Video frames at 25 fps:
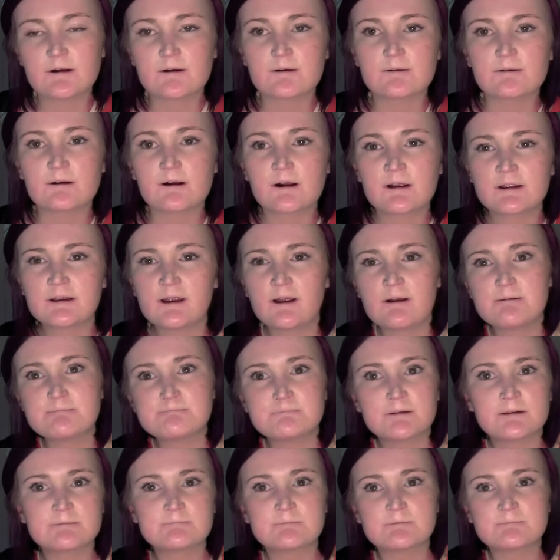I only
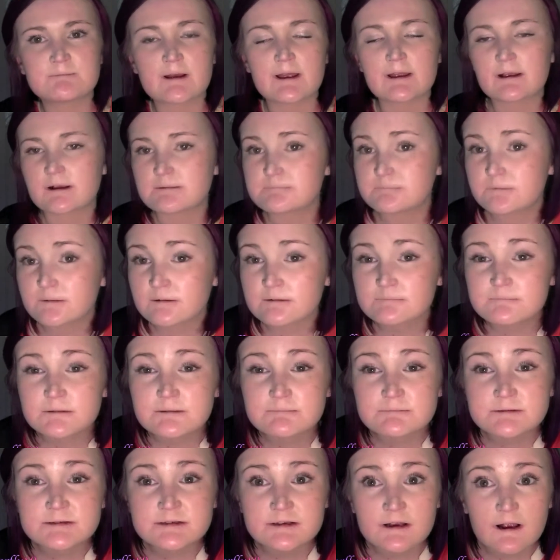have minimal makeup on, a bit
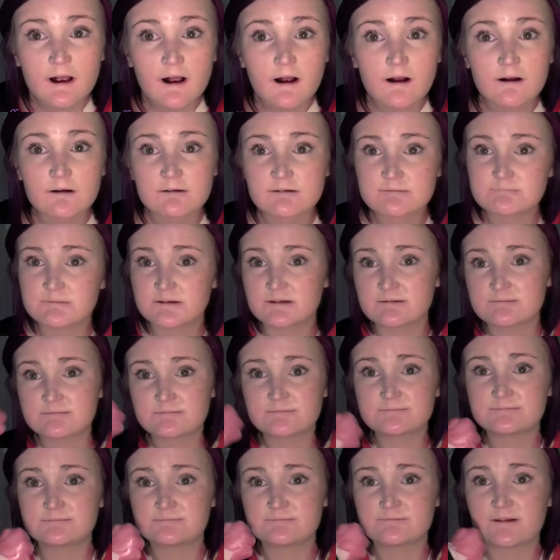of mascara, a bit
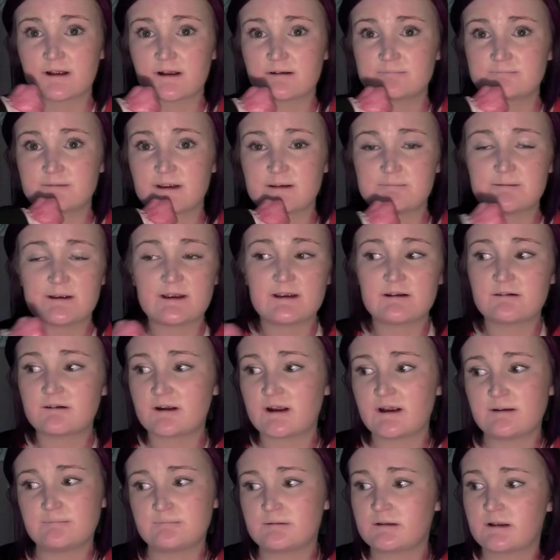of BB
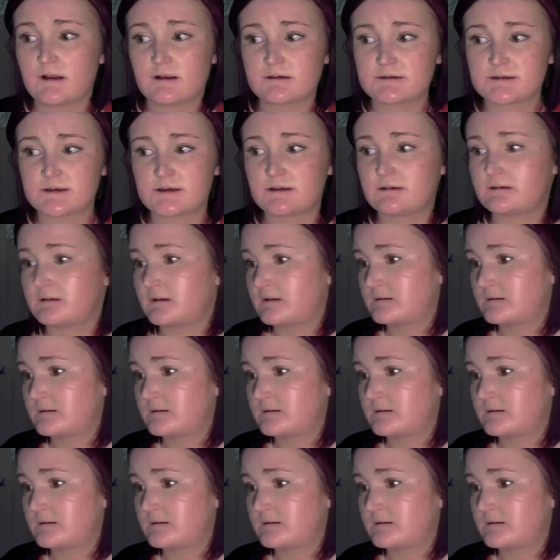cream, and that's it,